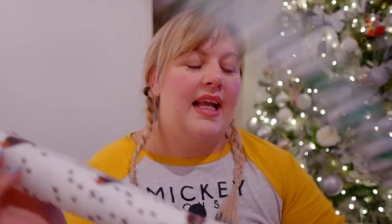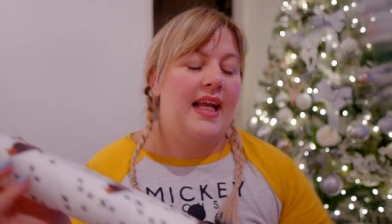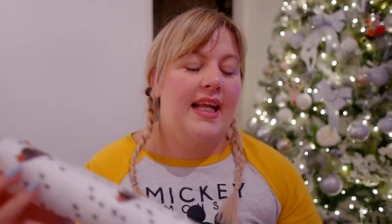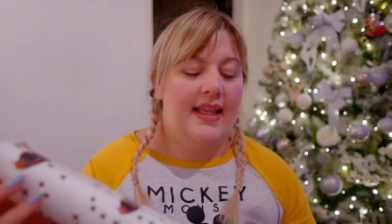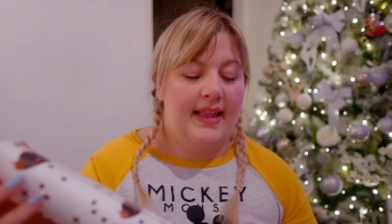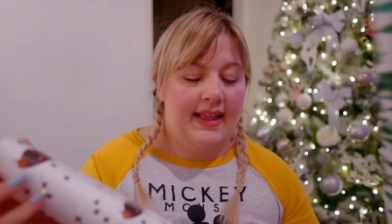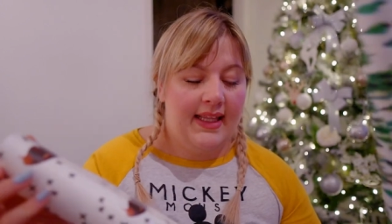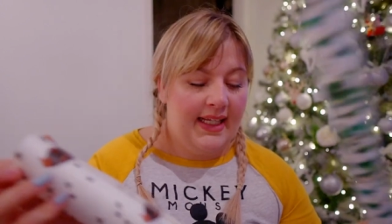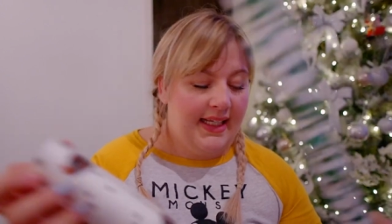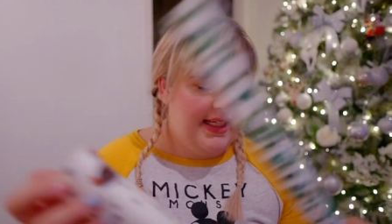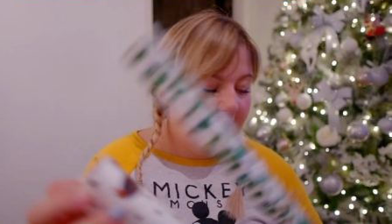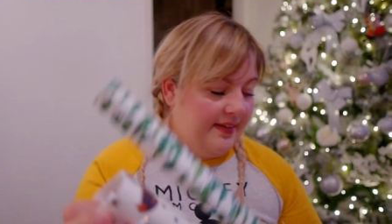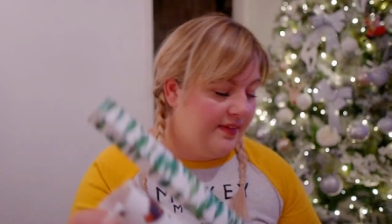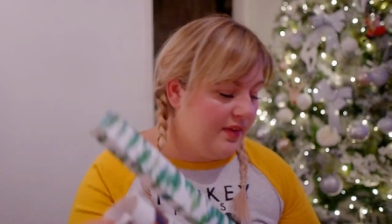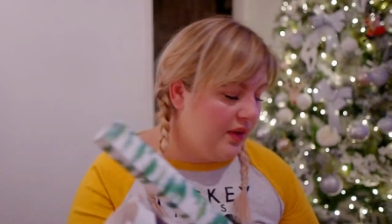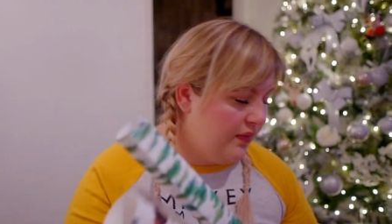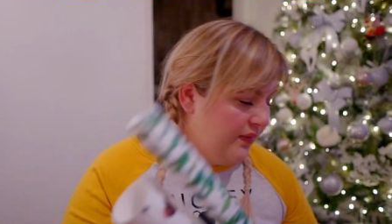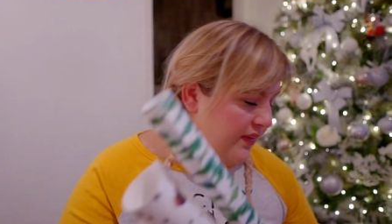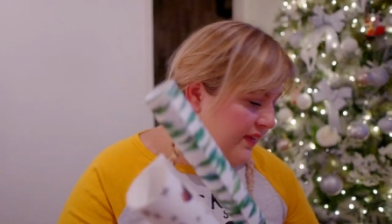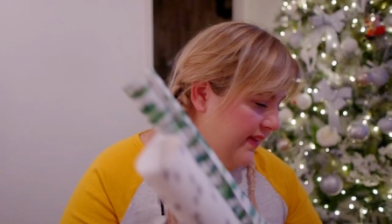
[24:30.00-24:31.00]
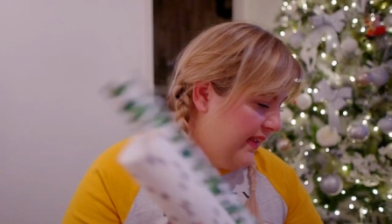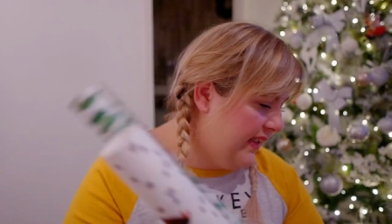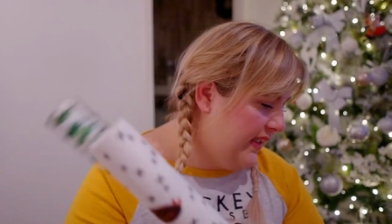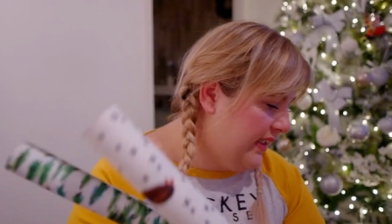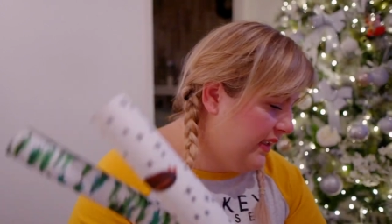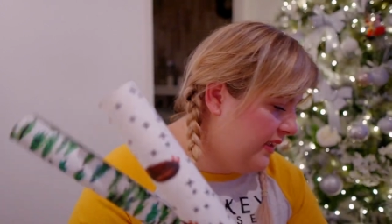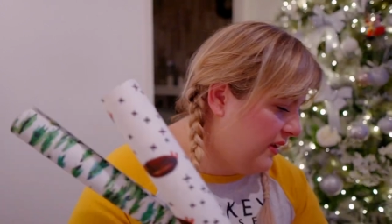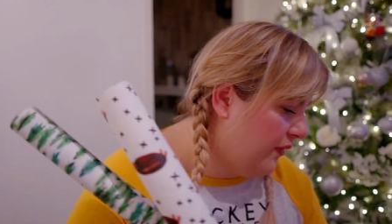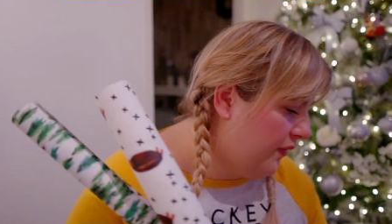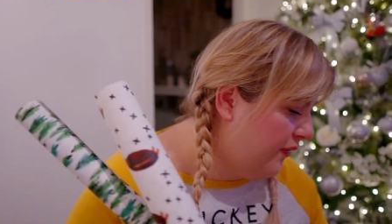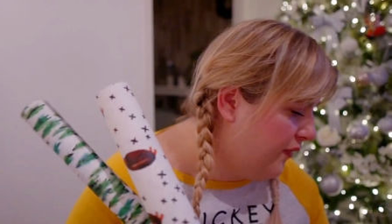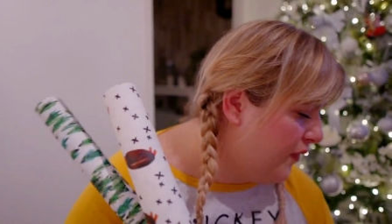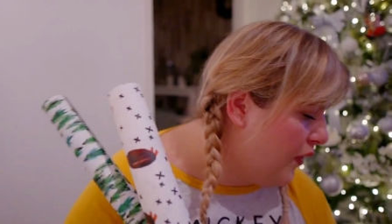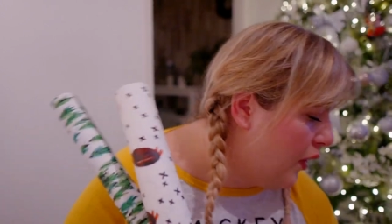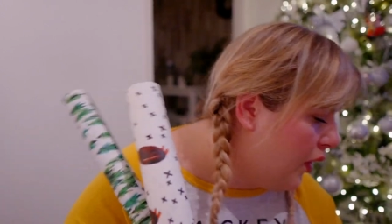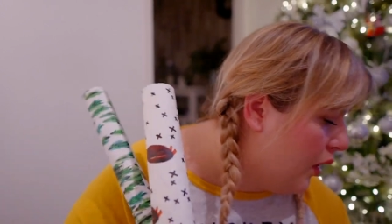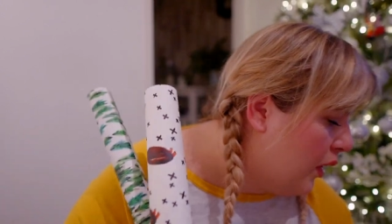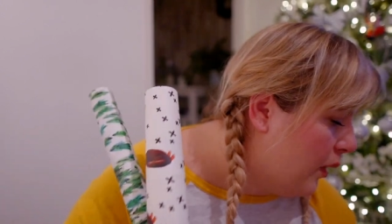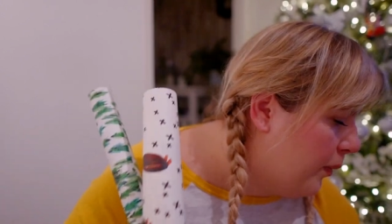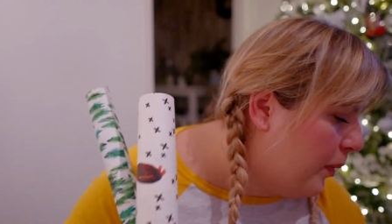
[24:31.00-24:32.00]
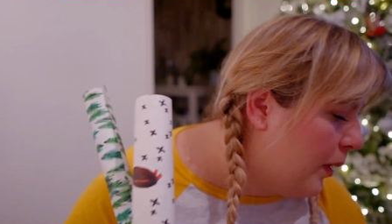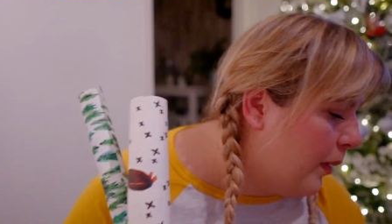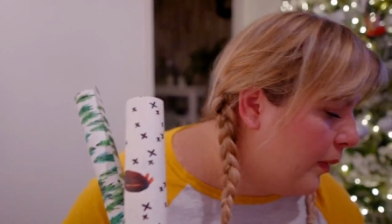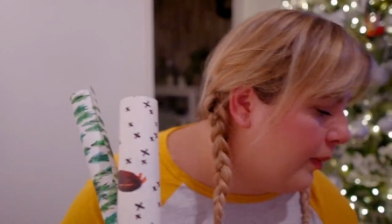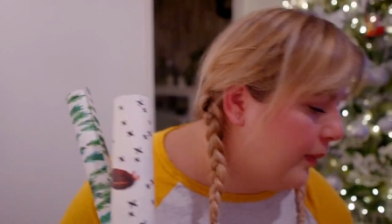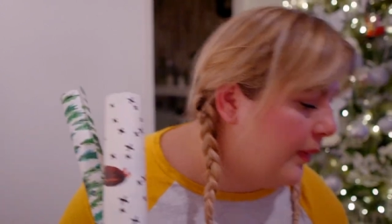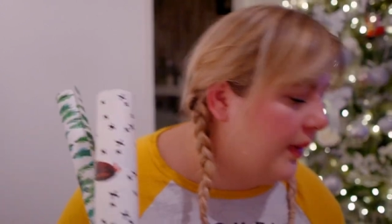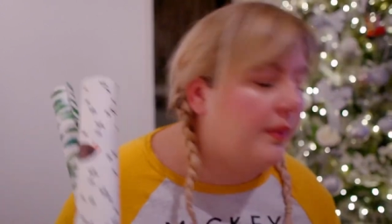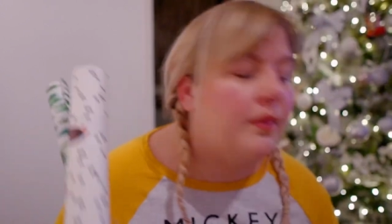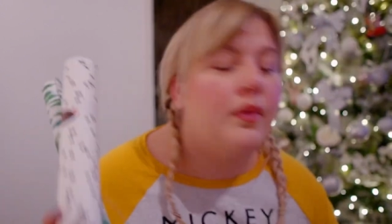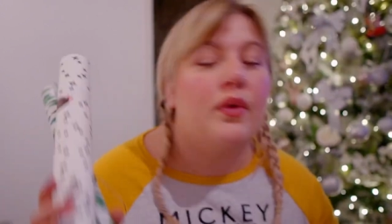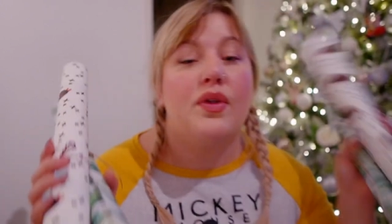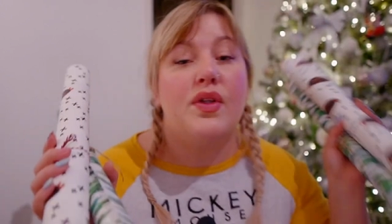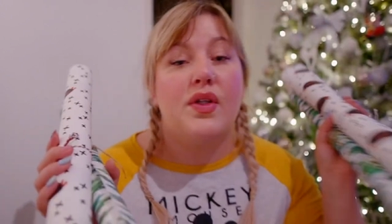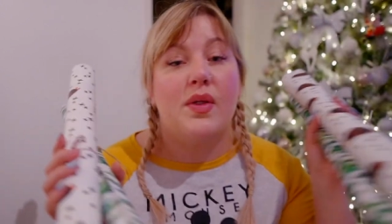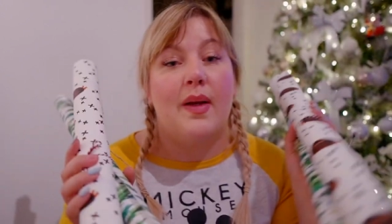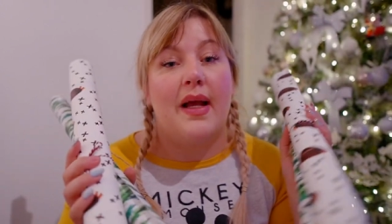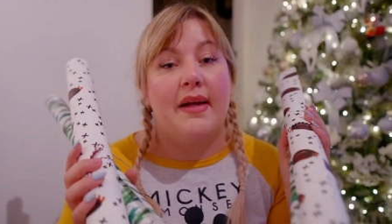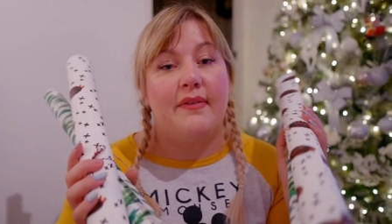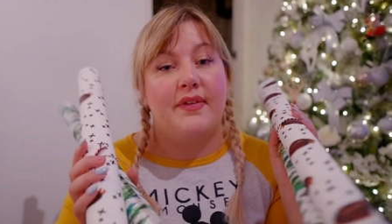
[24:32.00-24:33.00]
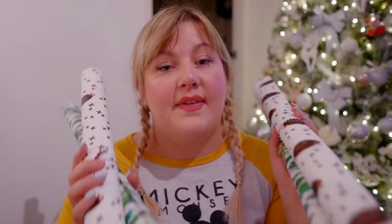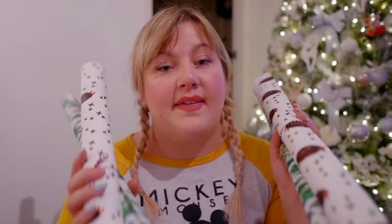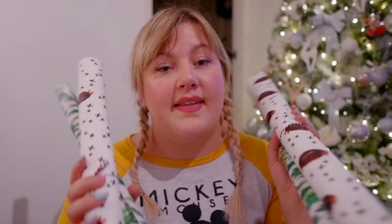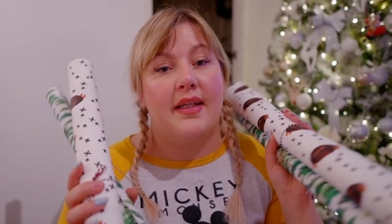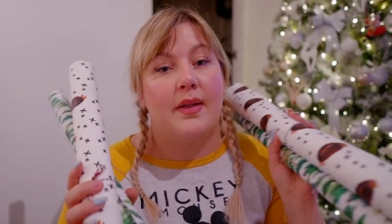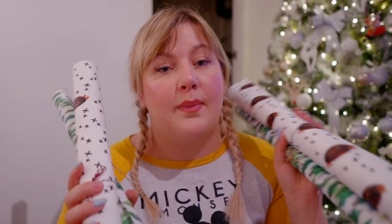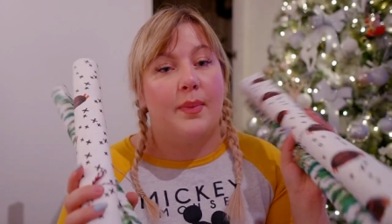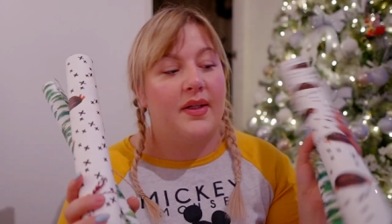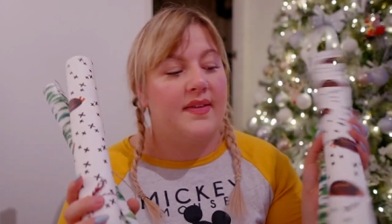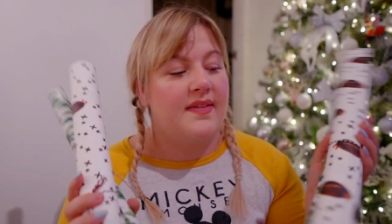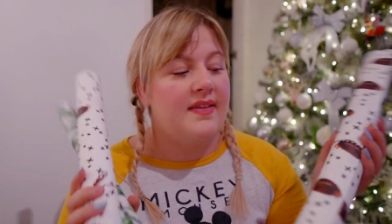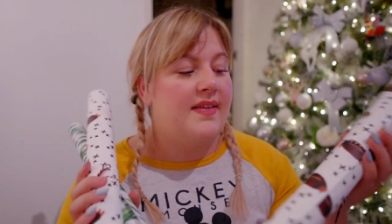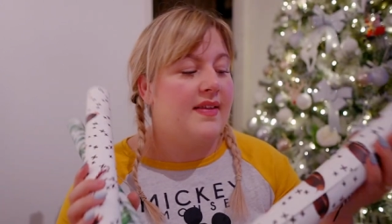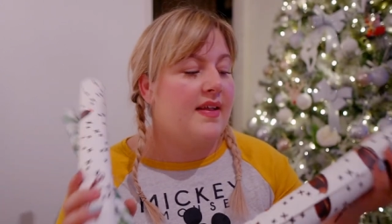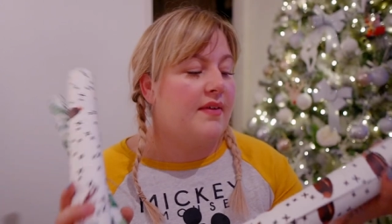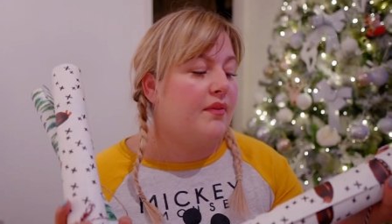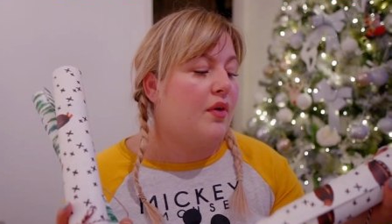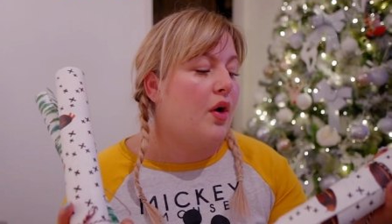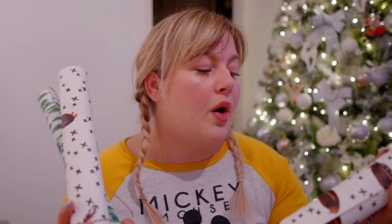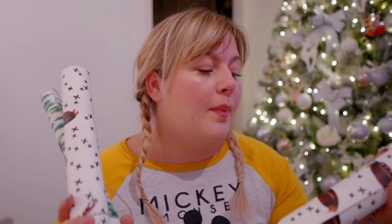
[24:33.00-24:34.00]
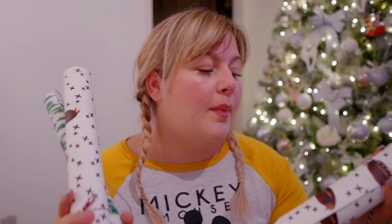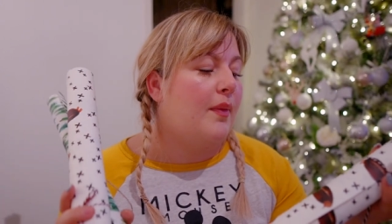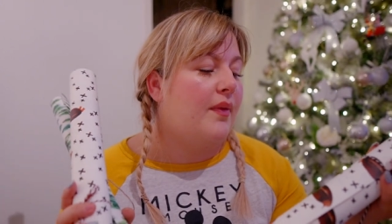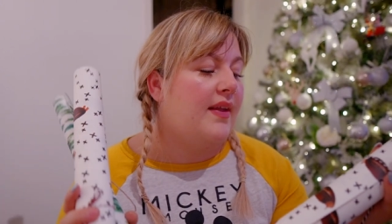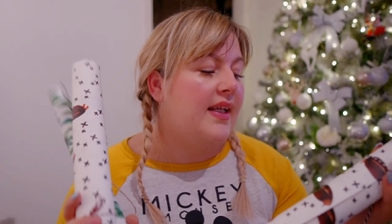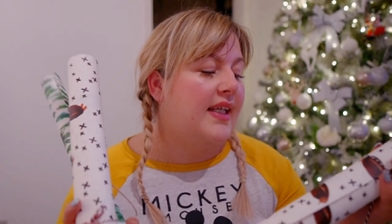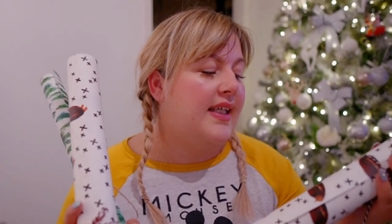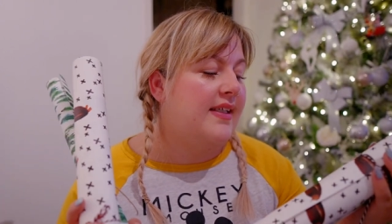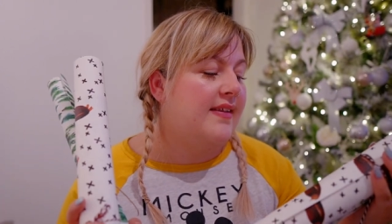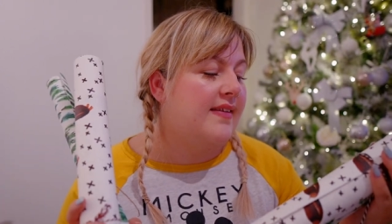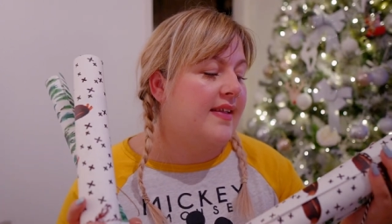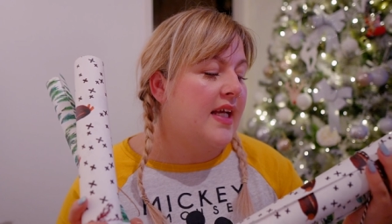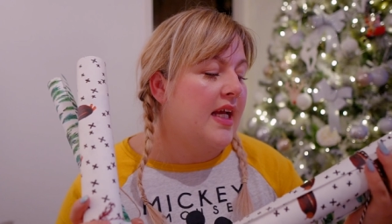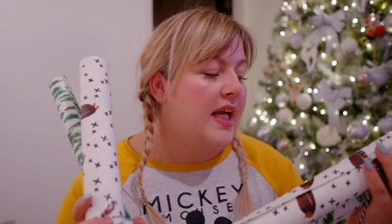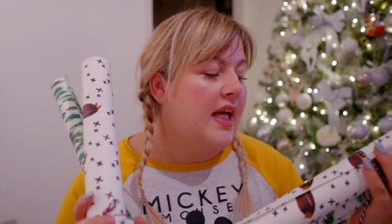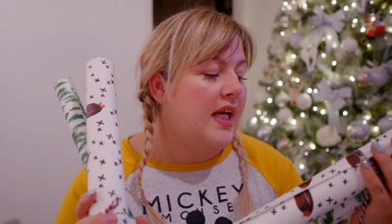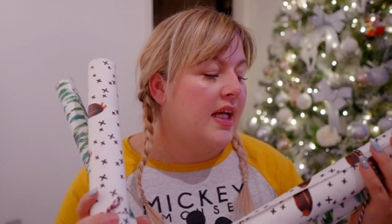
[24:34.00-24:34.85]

in these obviously these four probably won't do every single presents I've got but these